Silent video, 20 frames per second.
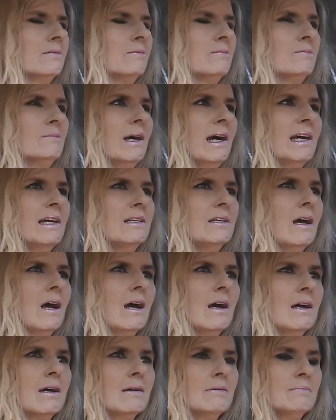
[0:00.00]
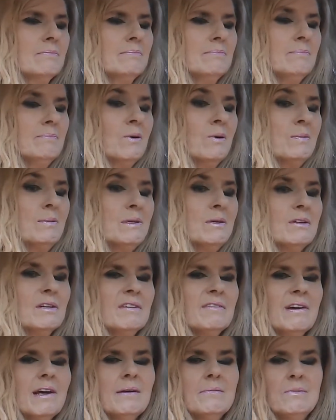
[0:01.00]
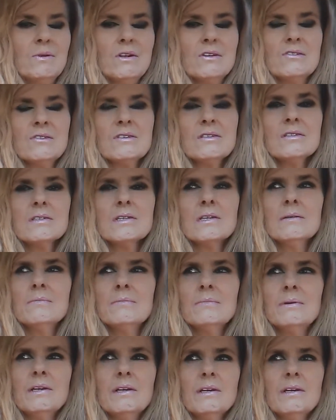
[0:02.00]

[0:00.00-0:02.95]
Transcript: But pulmonary fibrosis can